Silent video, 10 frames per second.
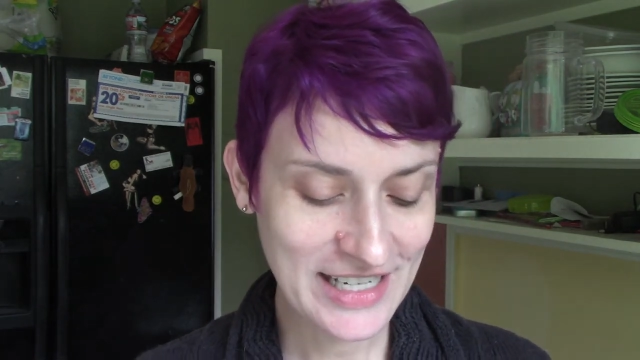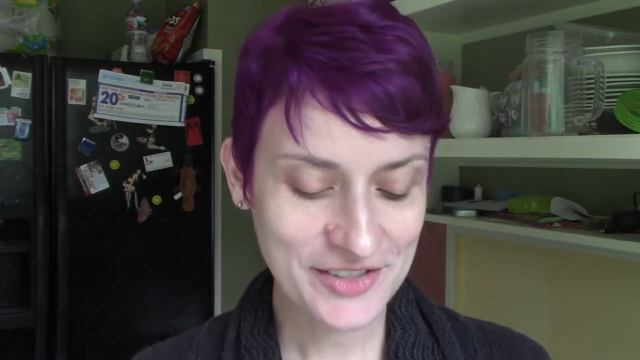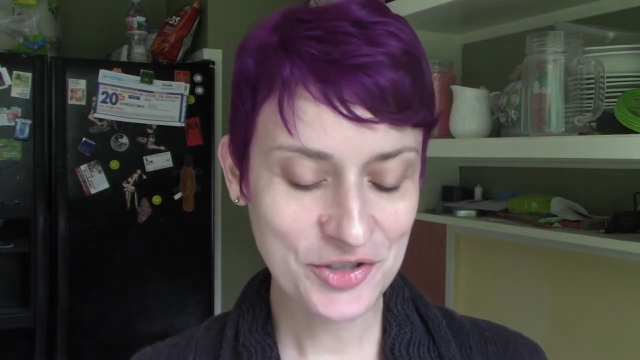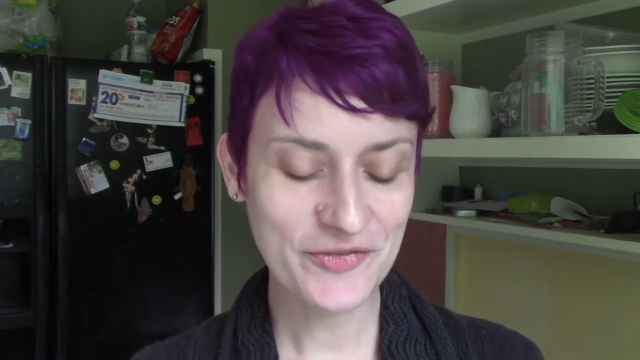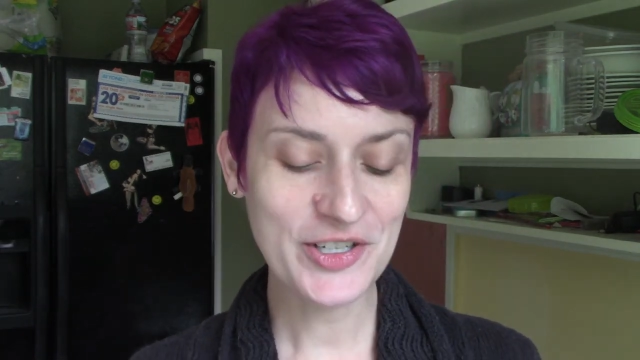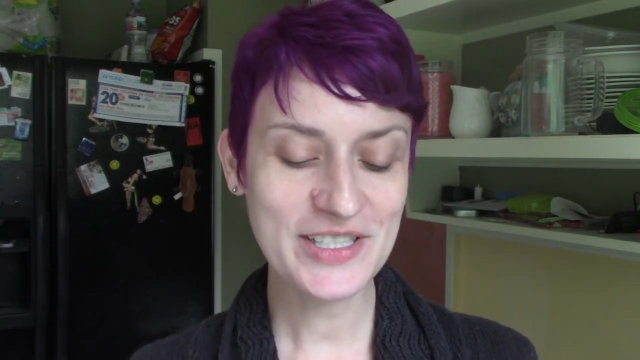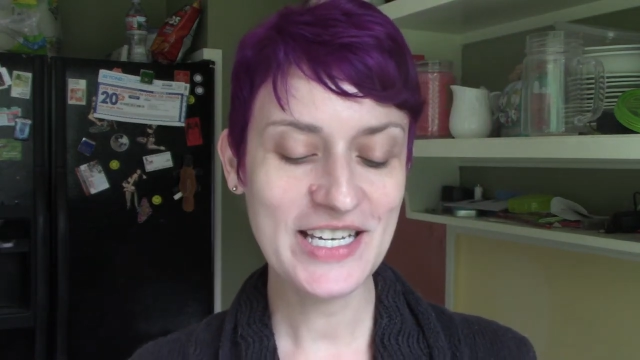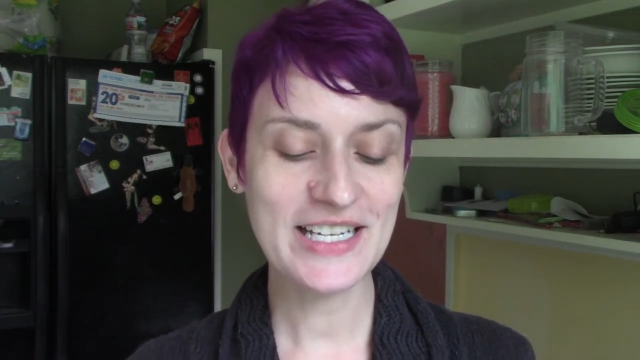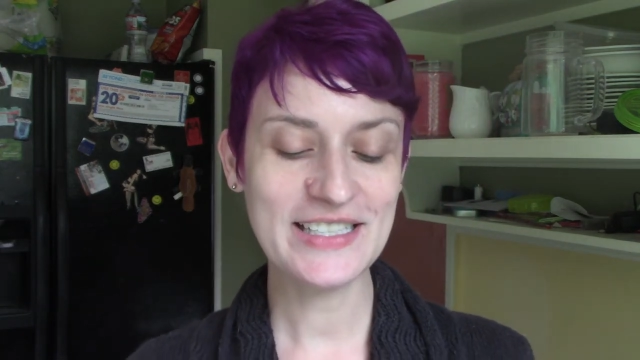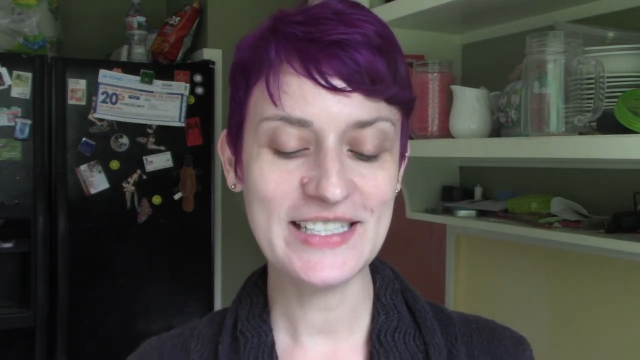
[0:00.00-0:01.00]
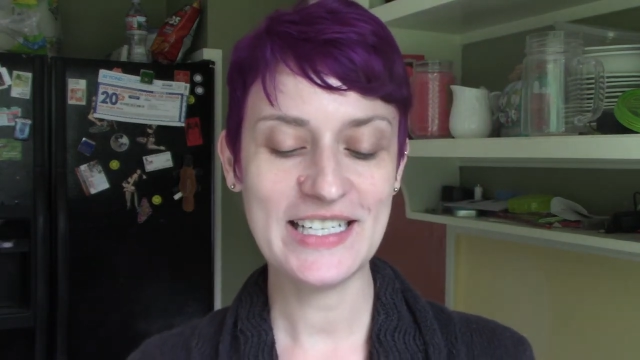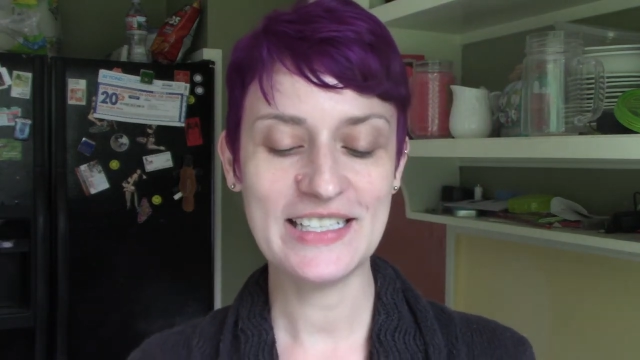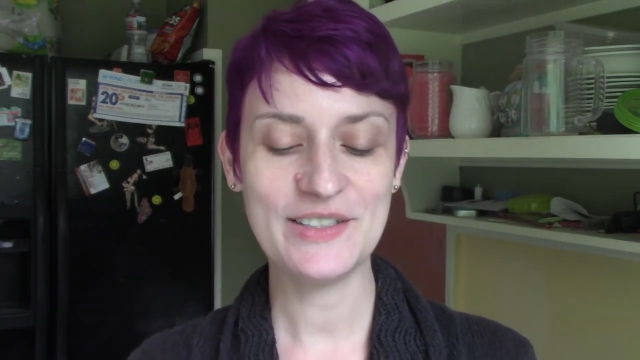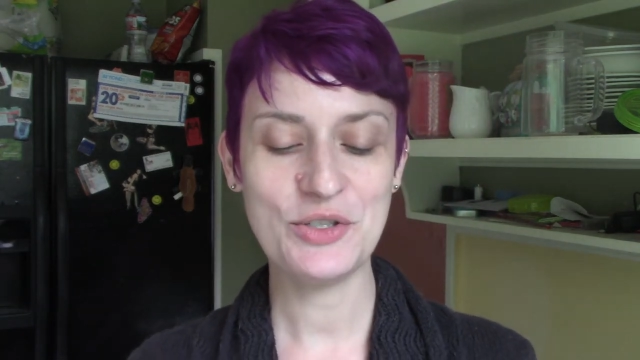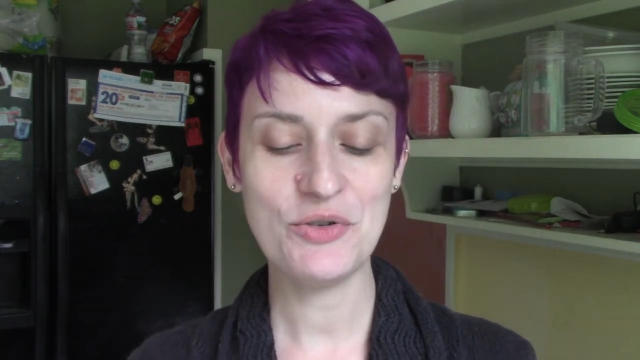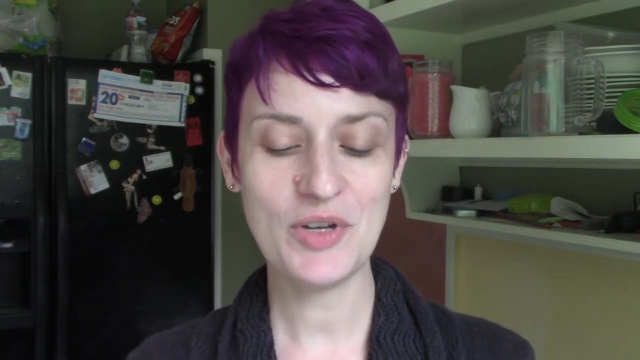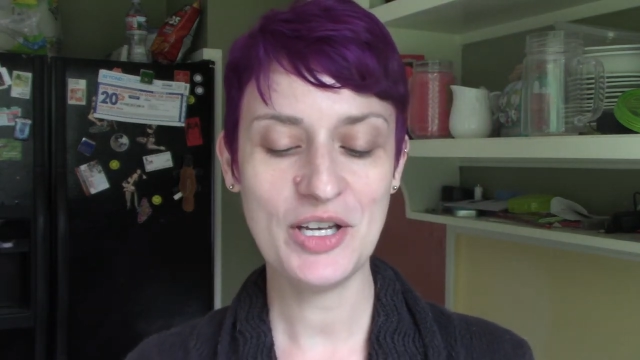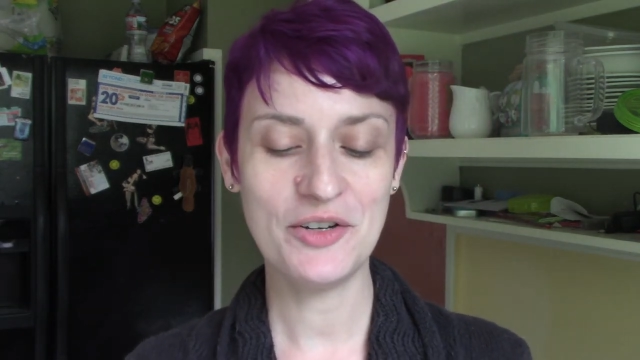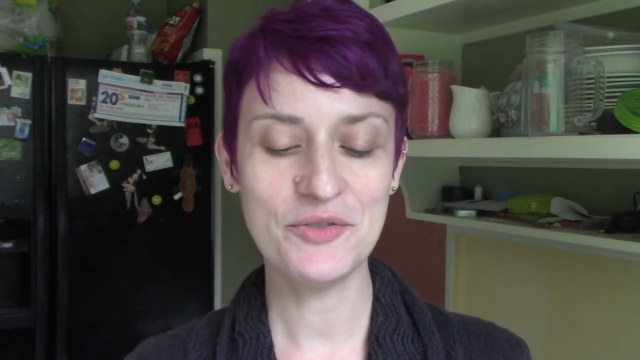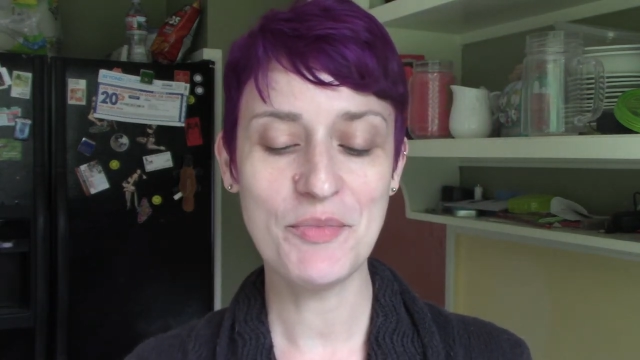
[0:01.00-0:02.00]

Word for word: So the first thing I see is you killed